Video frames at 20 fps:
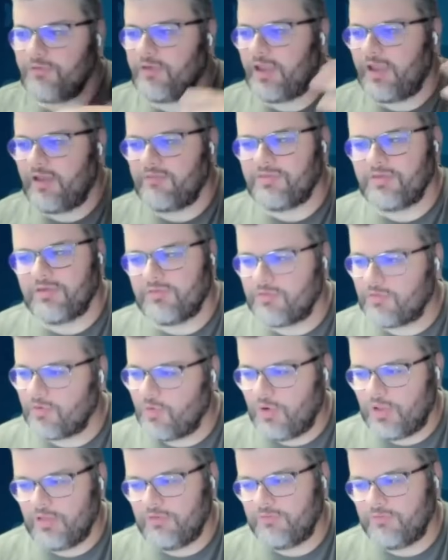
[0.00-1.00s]
They have things that
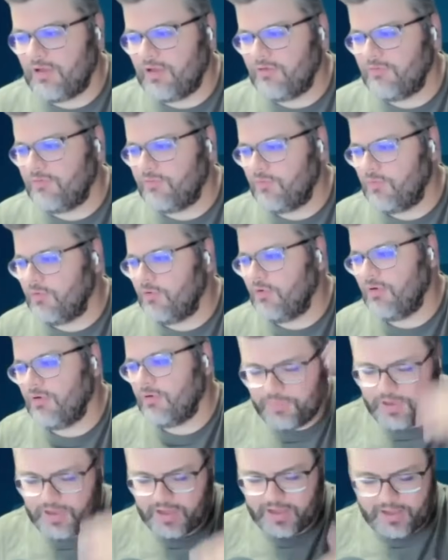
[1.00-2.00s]
qualify
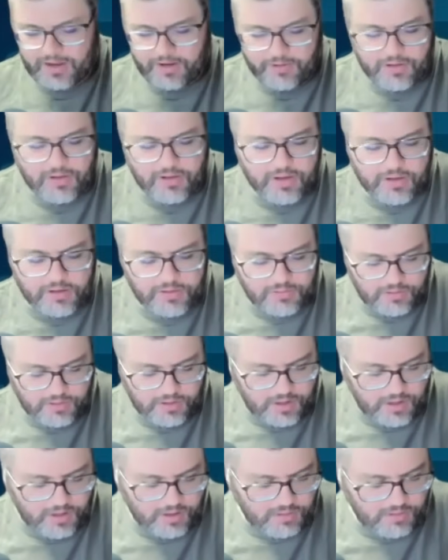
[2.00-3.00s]
for pick an airline,
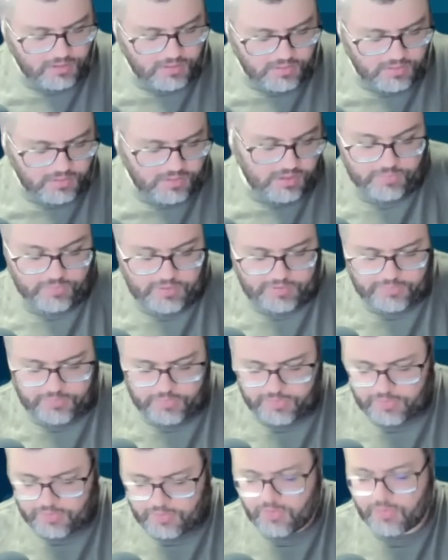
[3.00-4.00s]
and that's
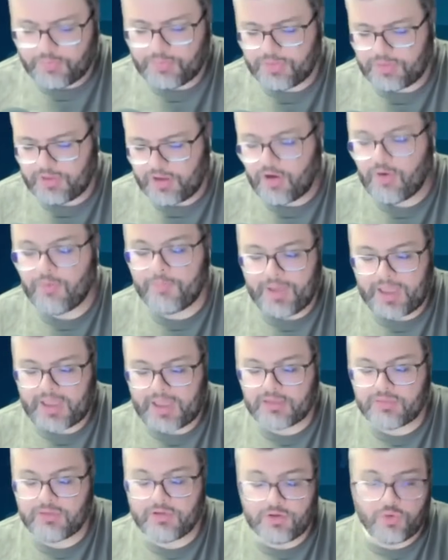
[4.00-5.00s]
why they do it. But they're
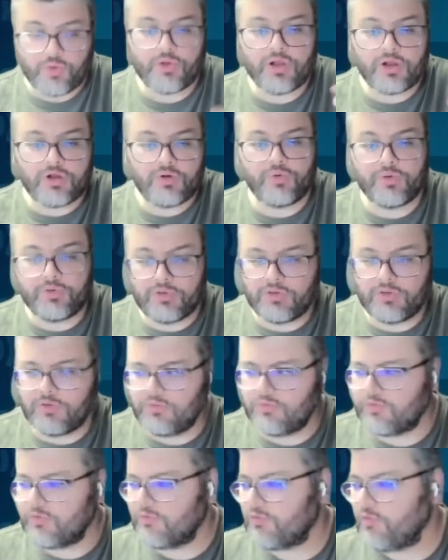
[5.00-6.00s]
betting that you're not going to
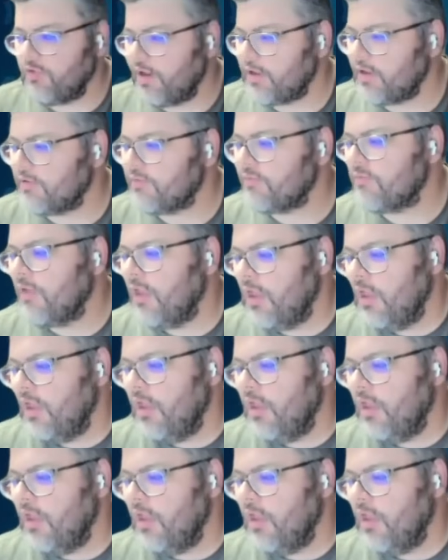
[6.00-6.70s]
use those credits.